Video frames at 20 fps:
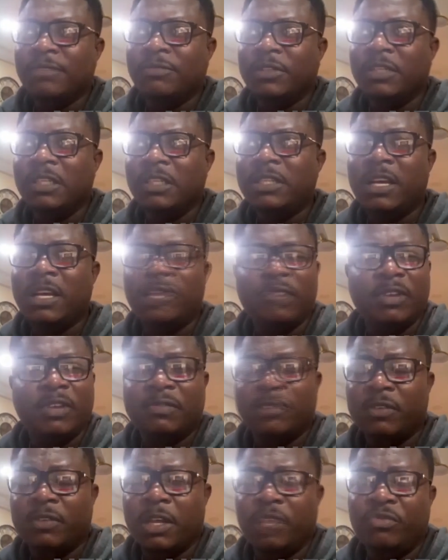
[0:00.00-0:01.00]

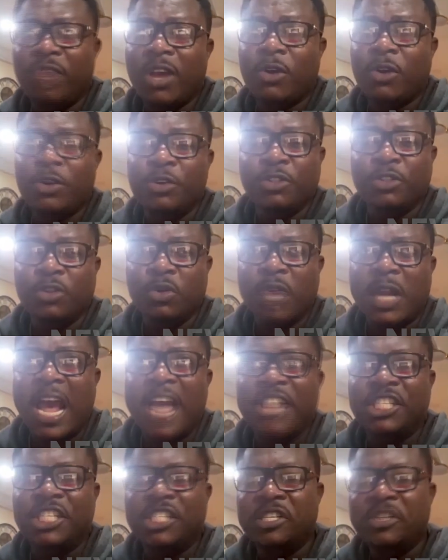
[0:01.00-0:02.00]
If you are going to
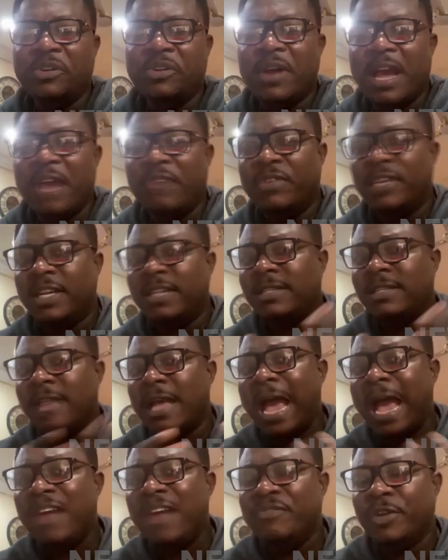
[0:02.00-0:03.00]
Nigeria, if that is the
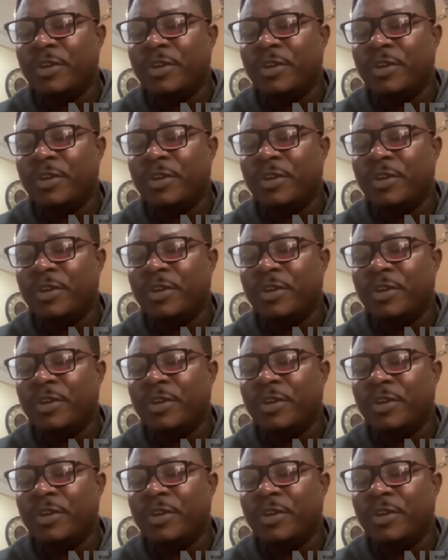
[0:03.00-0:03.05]
Ivory